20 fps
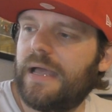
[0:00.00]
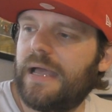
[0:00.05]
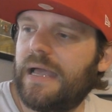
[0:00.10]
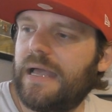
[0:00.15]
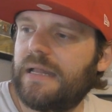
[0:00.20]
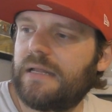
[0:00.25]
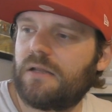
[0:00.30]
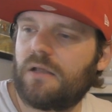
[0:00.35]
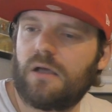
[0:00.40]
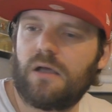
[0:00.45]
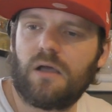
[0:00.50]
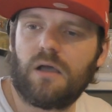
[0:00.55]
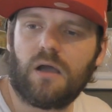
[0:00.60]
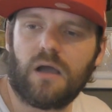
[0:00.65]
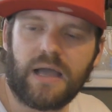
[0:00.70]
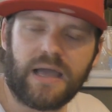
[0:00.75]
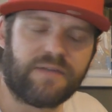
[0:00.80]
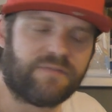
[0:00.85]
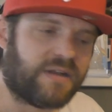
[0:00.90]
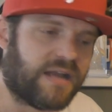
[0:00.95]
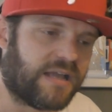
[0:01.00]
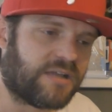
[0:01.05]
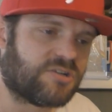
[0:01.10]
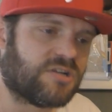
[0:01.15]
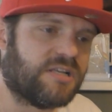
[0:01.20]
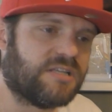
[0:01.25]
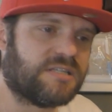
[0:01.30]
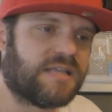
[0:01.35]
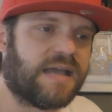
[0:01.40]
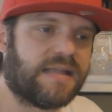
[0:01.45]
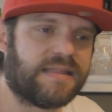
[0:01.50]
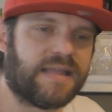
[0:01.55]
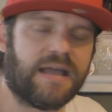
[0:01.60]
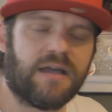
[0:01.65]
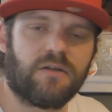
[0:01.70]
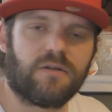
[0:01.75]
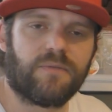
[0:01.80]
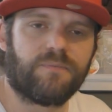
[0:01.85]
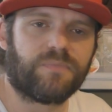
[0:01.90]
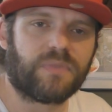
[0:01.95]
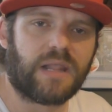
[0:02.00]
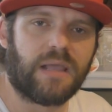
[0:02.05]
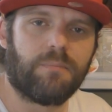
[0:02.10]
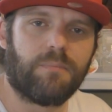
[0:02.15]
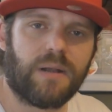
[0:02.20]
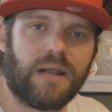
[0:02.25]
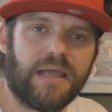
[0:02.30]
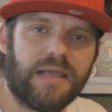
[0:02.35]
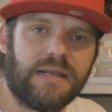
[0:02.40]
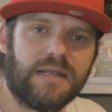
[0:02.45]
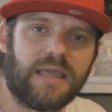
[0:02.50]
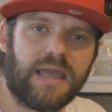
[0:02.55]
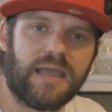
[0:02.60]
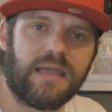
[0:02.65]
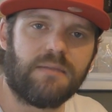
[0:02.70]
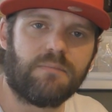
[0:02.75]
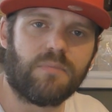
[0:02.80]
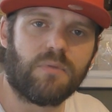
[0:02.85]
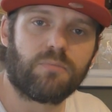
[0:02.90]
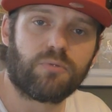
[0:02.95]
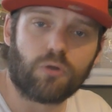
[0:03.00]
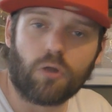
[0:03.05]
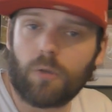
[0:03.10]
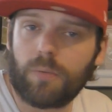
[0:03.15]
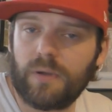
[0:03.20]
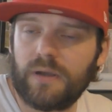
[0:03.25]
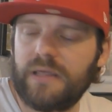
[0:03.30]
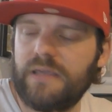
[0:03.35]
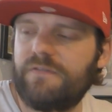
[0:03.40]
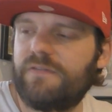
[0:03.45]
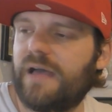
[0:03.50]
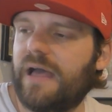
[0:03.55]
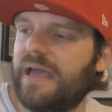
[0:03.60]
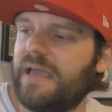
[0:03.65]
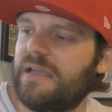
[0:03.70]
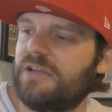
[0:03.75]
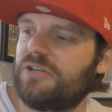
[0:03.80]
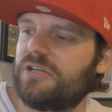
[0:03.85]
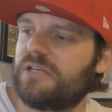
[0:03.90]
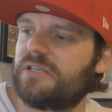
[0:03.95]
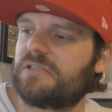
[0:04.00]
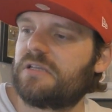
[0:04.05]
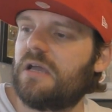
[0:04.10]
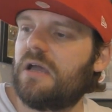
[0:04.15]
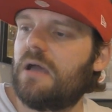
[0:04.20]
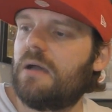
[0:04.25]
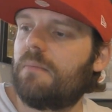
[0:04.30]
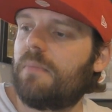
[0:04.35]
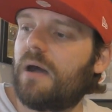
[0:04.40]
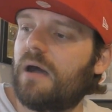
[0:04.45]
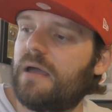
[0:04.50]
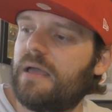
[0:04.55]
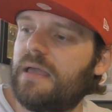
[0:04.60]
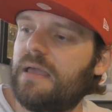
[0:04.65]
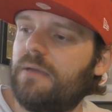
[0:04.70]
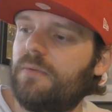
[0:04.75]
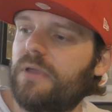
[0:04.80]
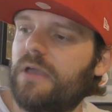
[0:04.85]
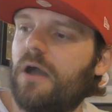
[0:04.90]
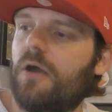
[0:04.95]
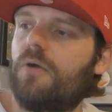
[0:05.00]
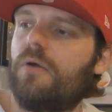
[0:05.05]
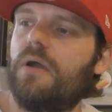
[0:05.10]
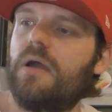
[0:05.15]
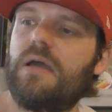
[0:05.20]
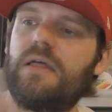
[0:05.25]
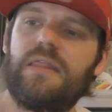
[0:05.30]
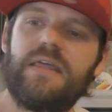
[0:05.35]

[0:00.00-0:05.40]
and I haven't actually sat down and played a game properly for ages. But here we go.